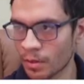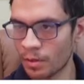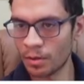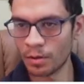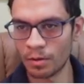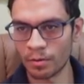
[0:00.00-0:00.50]

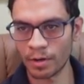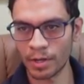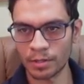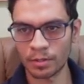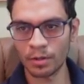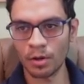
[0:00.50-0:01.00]

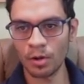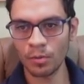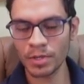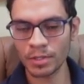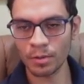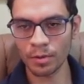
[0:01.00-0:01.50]
Alright,
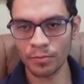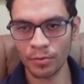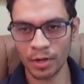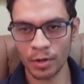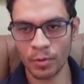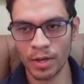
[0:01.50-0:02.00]
always look for
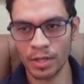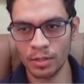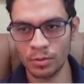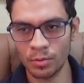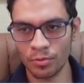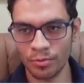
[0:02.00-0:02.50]
a way
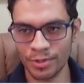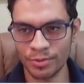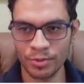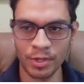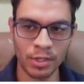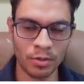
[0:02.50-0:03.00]
to
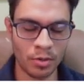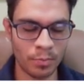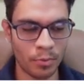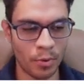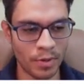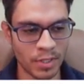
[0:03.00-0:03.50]
restrict your
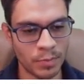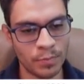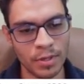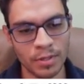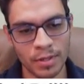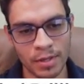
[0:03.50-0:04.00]
opponent's
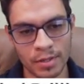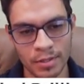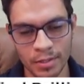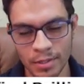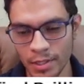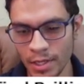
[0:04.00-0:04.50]

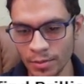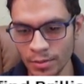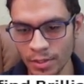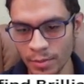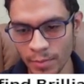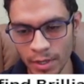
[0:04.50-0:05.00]
pieces. It
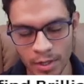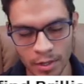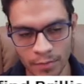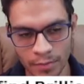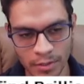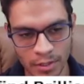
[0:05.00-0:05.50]
doesn't matter
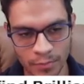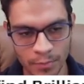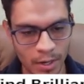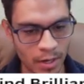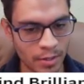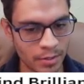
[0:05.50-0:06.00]
if it's a
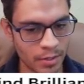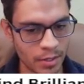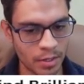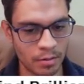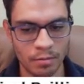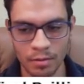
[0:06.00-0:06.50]

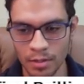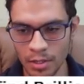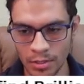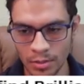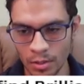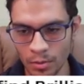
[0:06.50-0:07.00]
brilliancy,
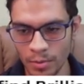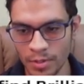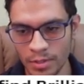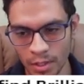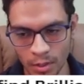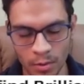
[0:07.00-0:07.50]
it's always
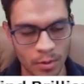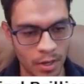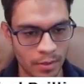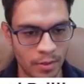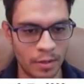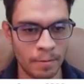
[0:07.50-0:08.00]
a good
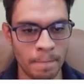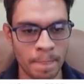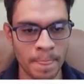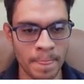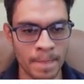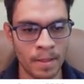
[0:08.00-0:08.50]
idea.
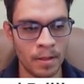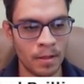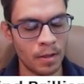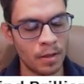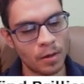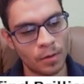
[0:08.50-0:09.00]

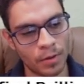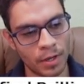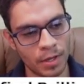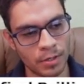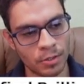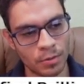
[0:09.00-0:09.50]

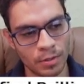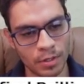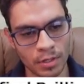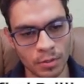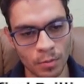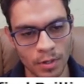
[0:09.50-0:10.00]
Okay, so in
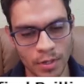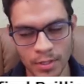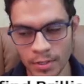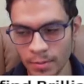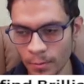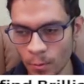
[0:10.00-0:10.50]
this one
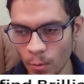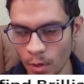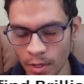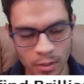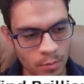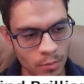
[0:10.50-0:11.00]
is
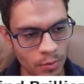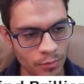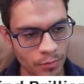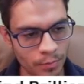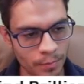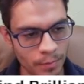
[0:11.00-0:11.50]
white to
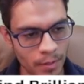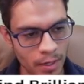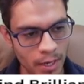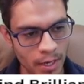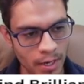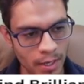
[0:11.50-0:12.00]
move,
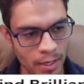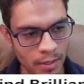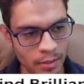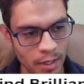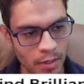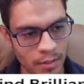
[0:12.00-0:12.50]
and I can
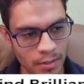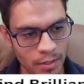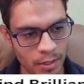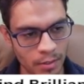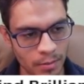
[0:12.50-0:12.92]
take this knight.